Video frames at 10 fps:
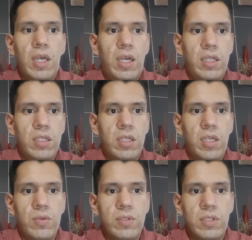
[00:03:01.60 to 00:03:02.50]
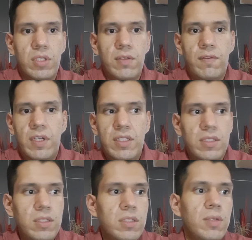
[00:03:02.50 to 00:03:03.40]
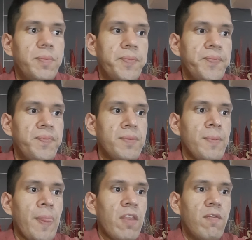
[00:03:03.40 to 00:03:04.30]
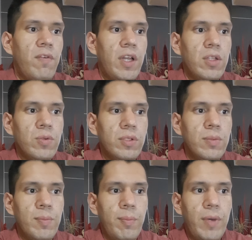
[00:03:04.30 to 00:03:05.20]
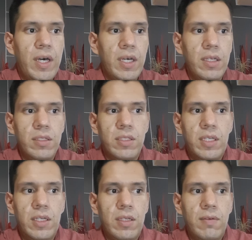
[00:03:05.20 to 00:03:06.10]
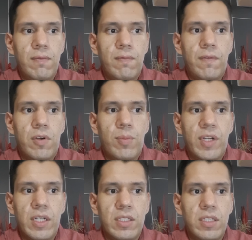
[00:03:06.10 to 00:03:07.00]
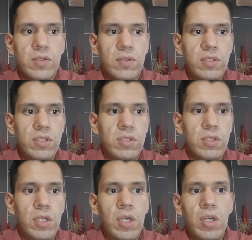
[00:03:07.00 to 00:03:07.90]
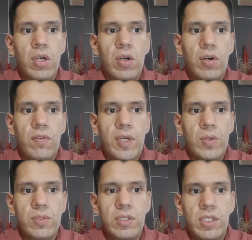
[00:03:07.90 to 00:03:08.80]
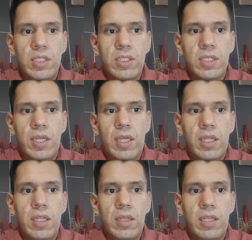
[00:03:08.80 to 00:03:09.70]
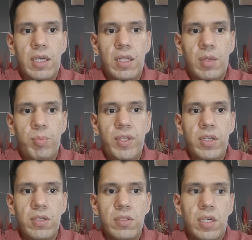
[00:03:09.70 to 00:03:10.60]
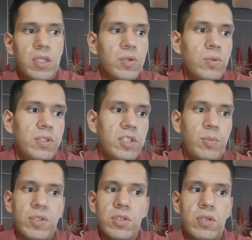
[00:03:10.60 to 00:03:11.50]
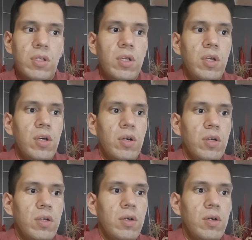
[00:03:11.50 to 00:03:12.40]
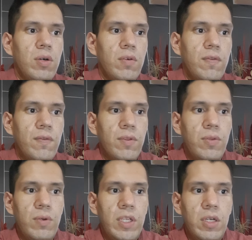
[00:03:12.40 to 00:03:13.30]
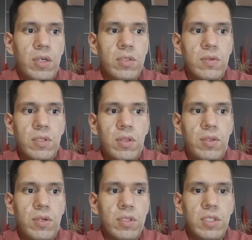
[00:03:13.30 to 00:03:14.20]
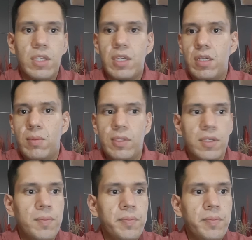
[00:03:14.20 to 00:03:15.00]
and austenite phases, followed by the ferromagnetic transition of austenite that appears at Curie temperature of 313 Kelvin.